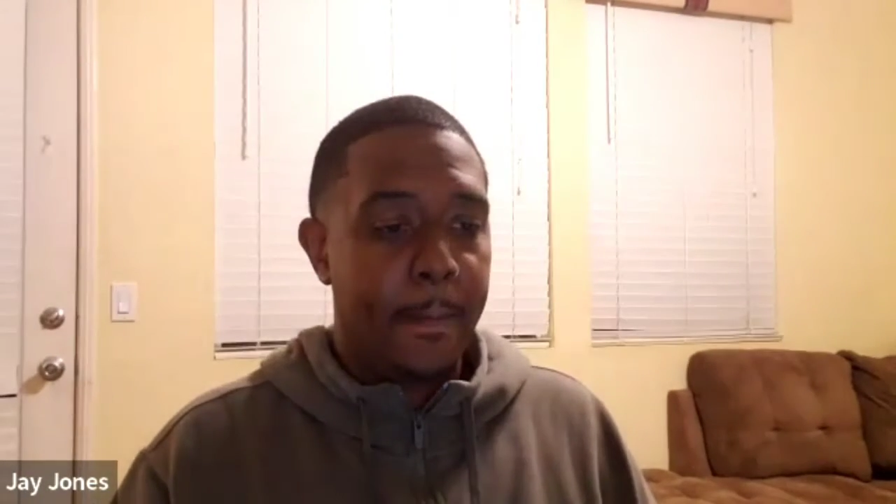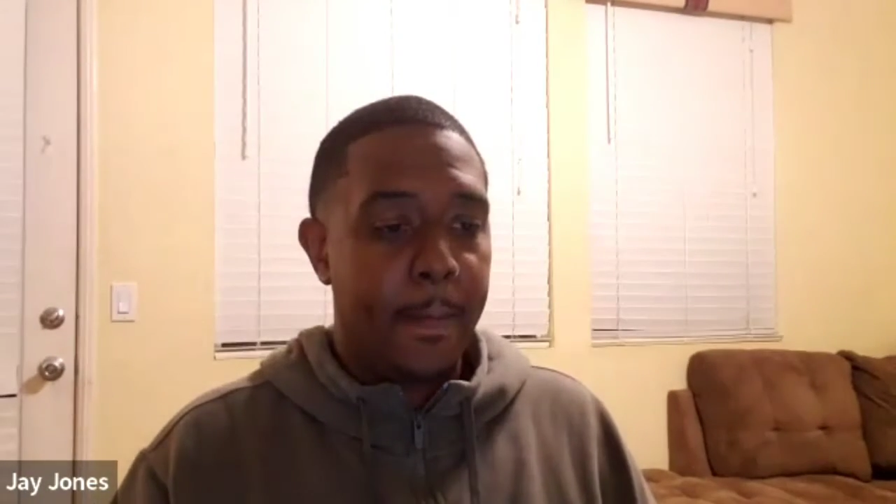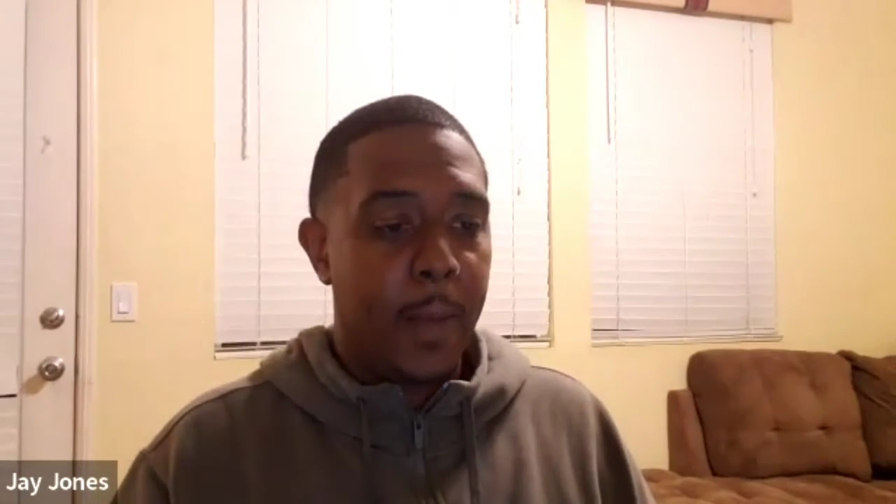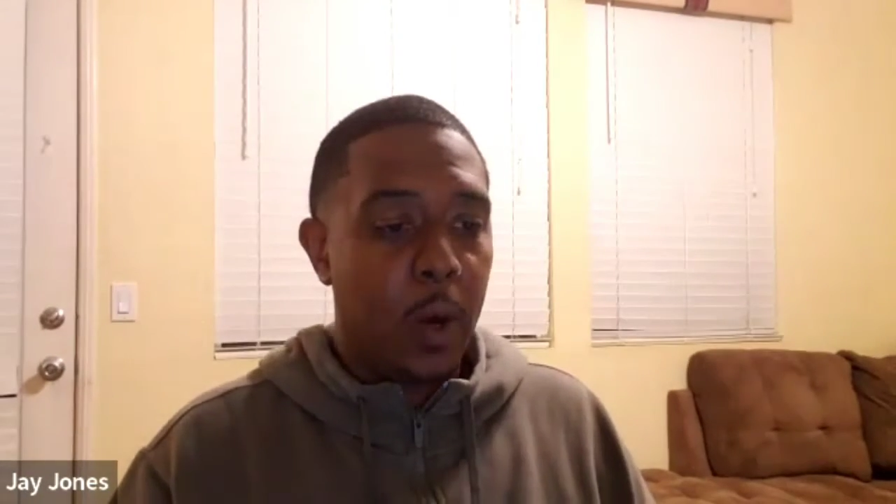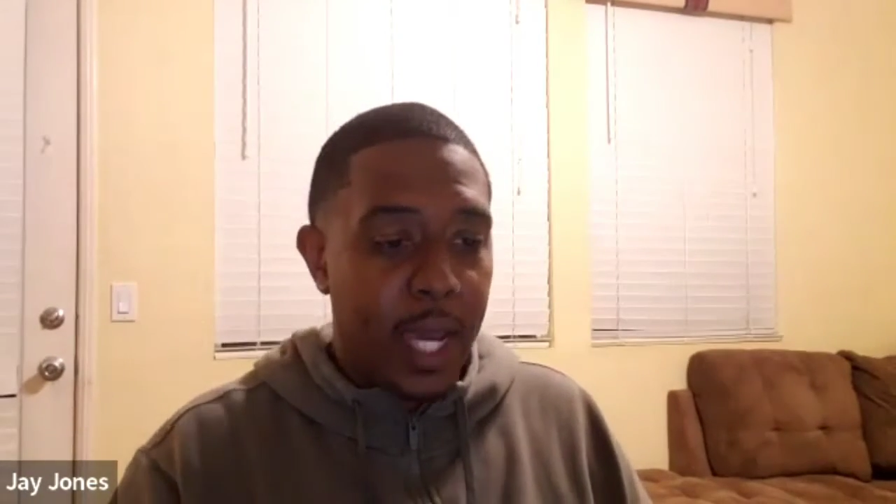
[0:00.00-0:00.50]

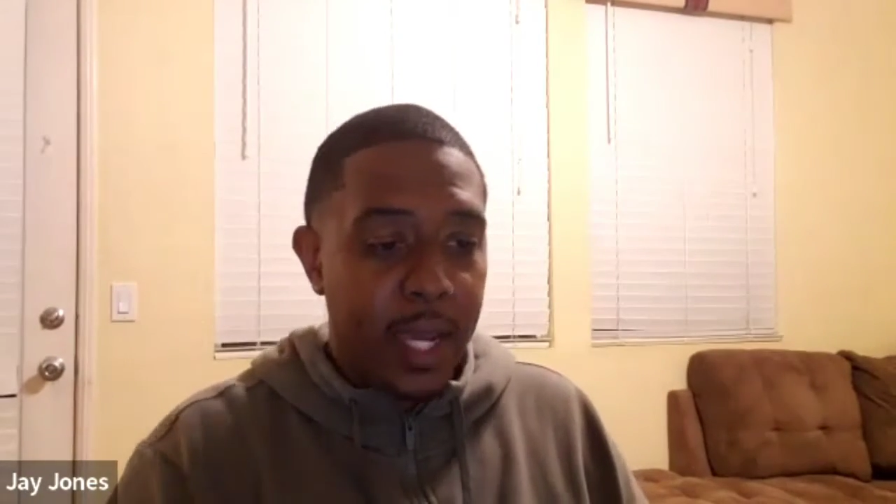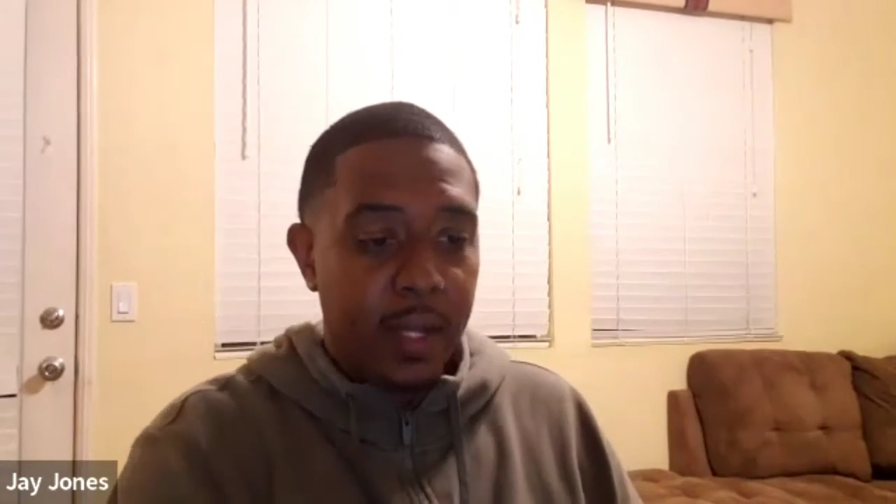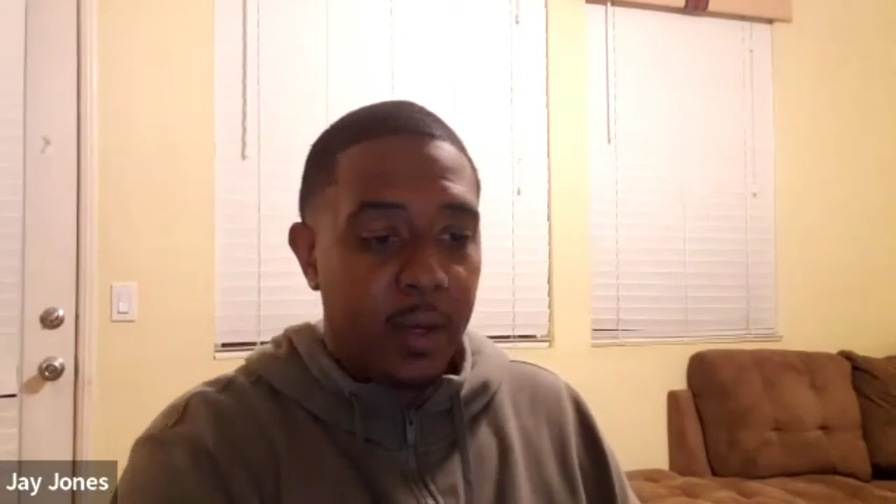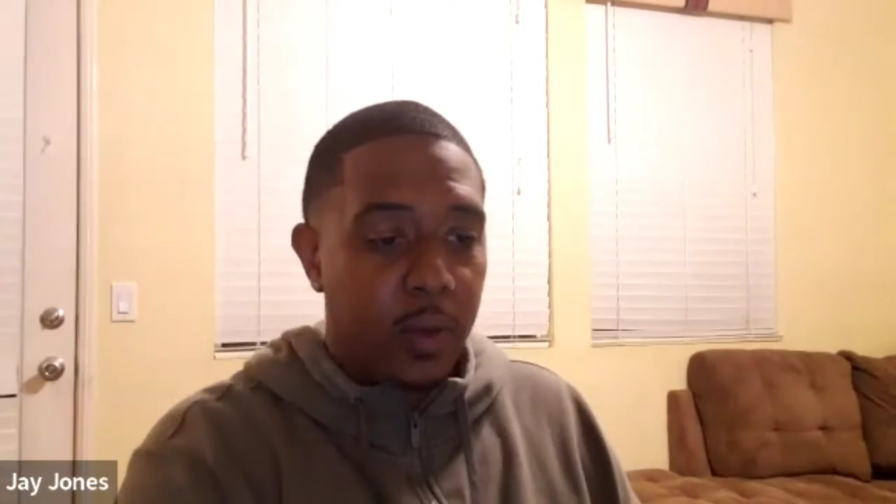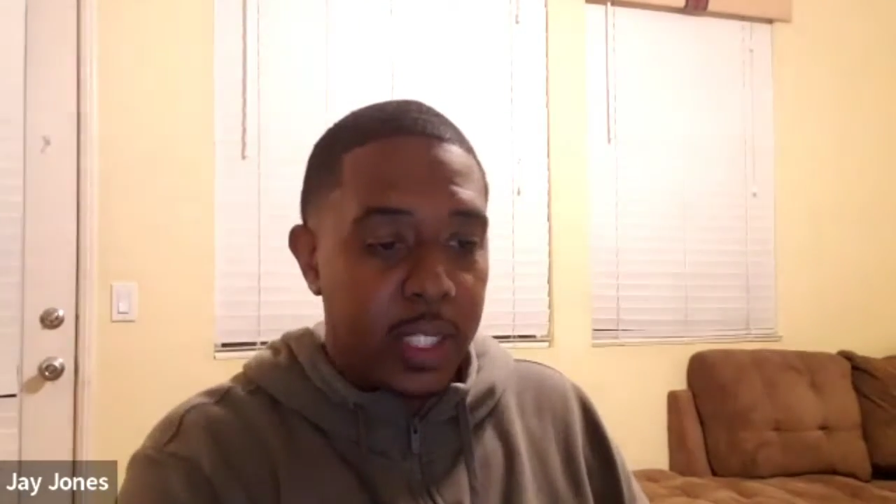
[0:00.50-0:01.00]
Okay,
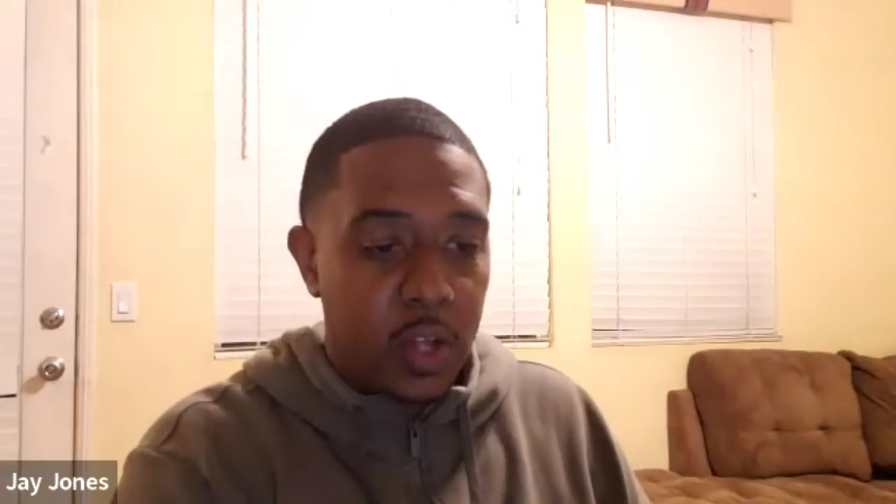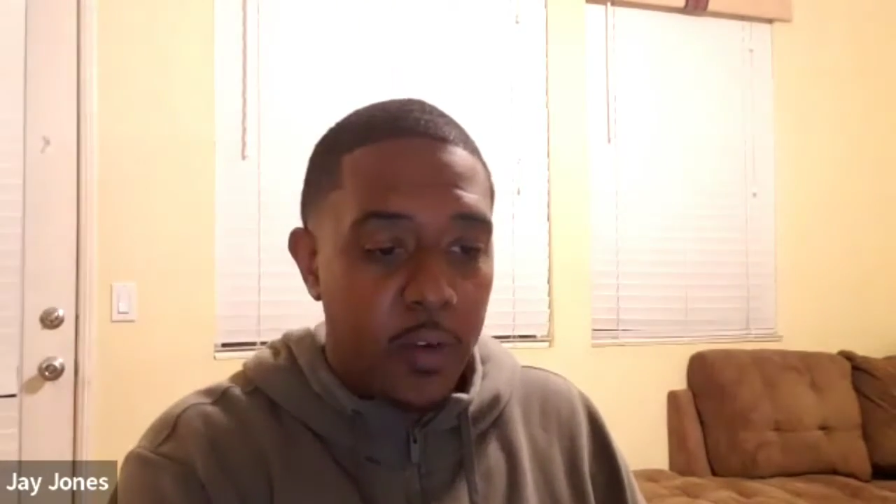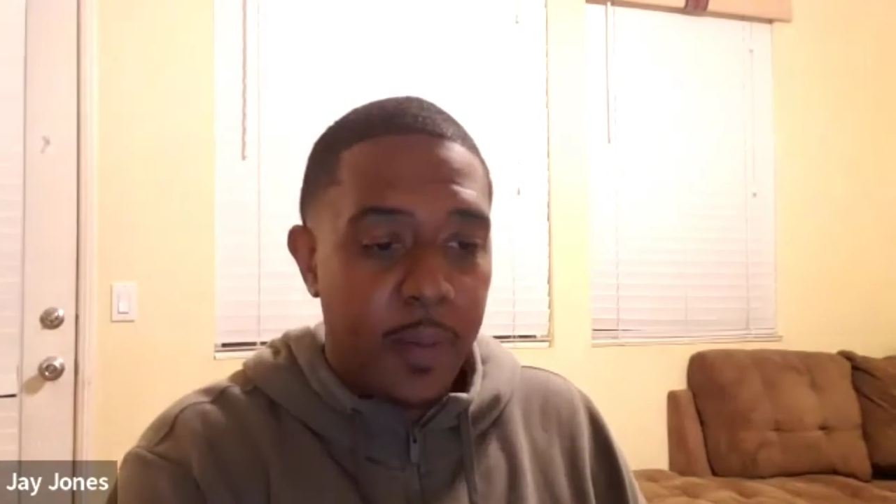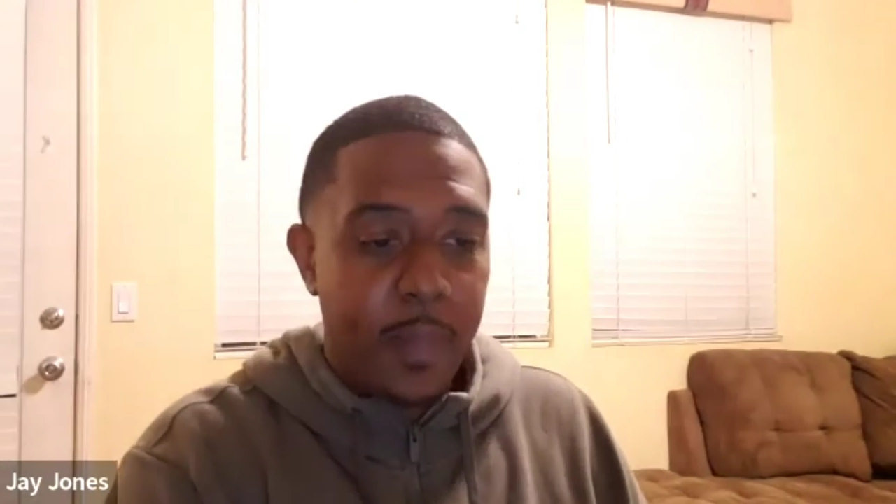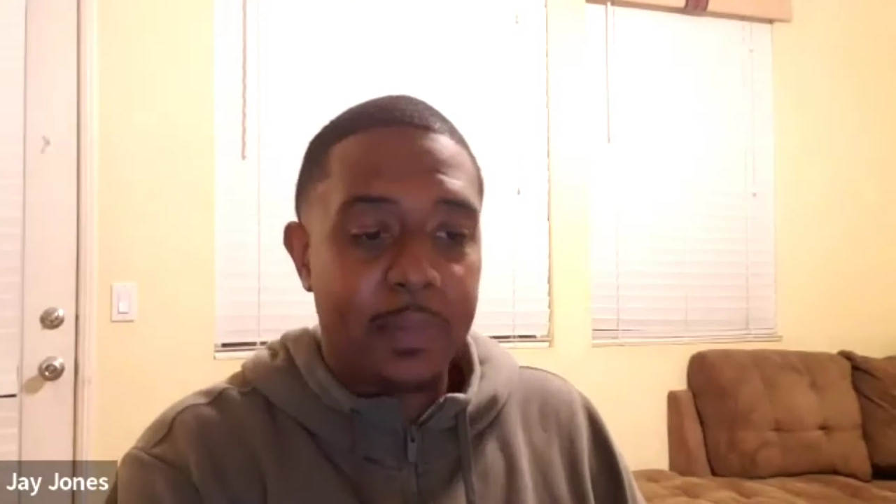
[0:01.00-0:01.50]
let's go
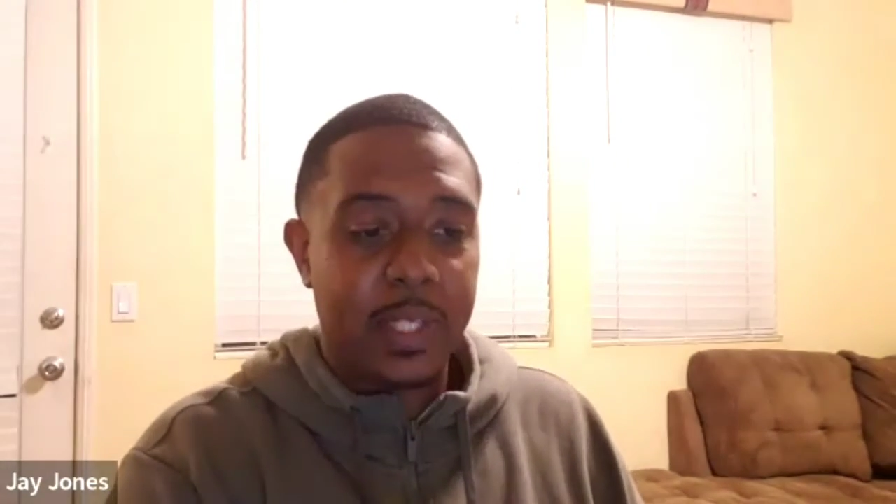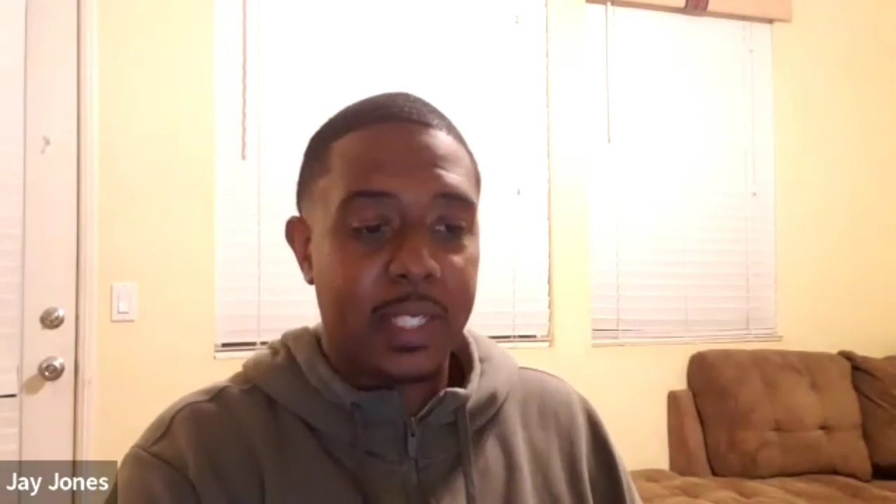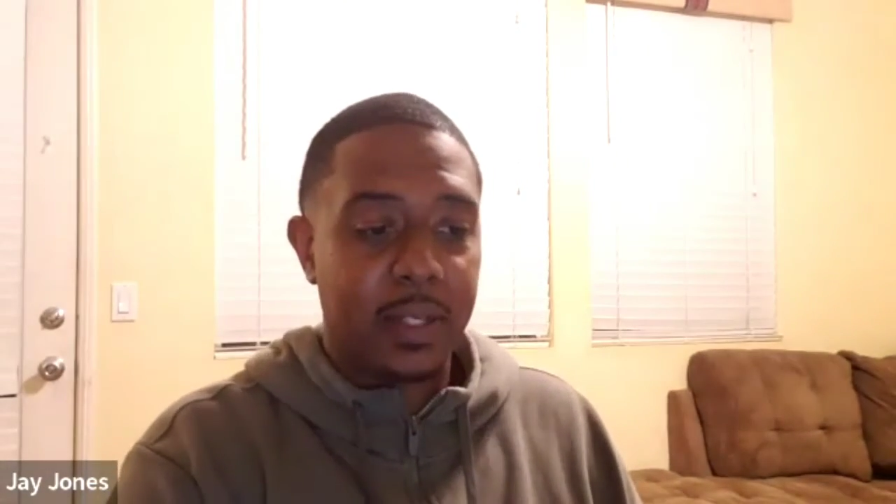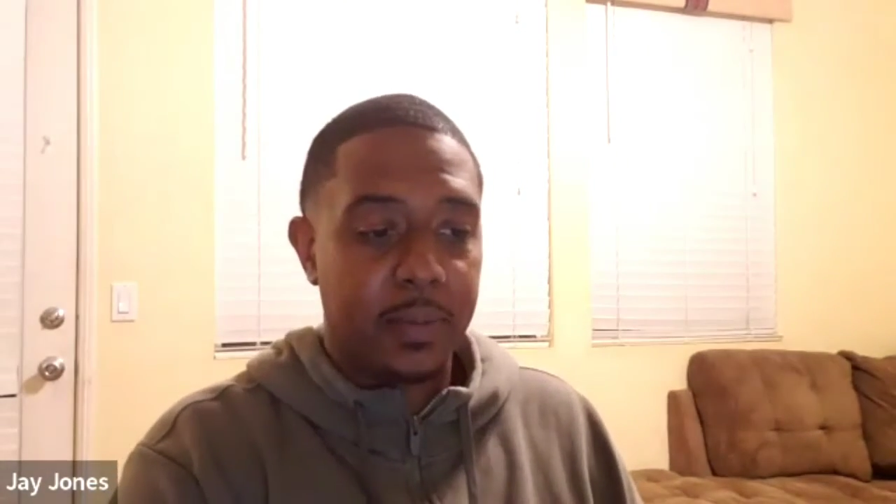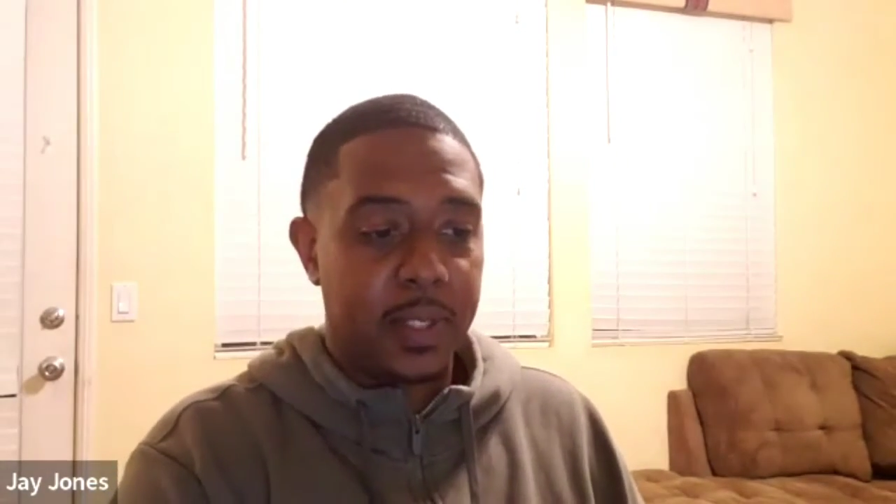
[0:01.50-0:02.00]
over
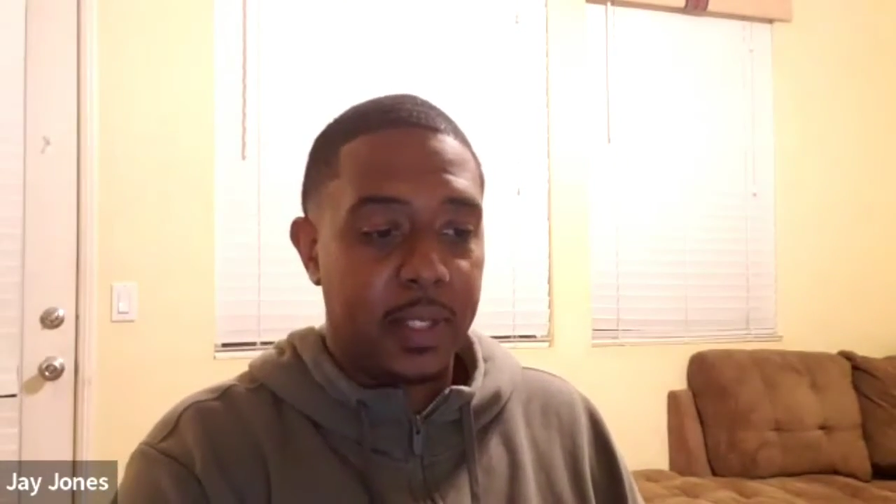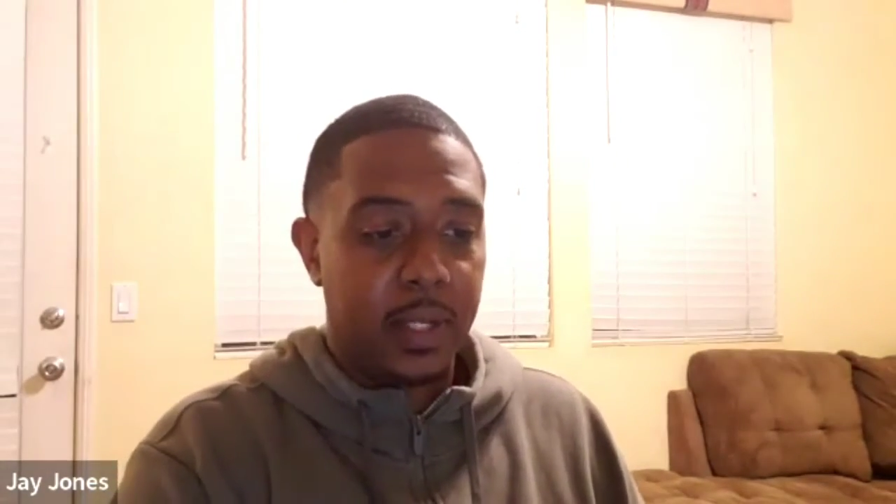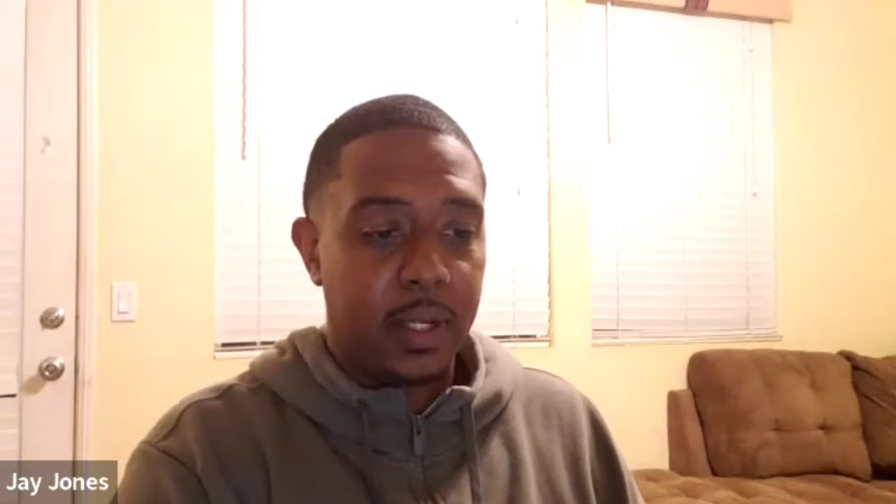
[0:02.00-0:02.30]
baptisms.